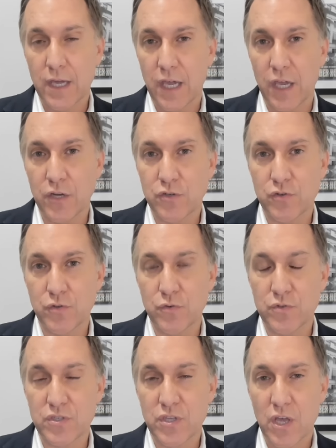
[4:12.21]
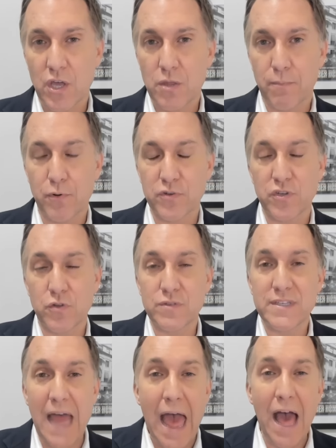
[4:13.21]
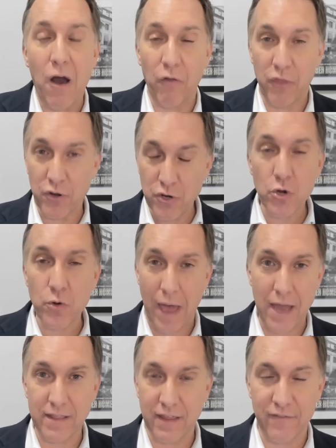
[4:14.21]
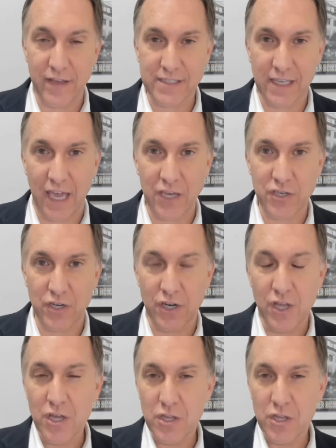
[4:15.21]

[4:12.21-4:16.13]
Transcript: introduce the person who's now the new head of the investigation,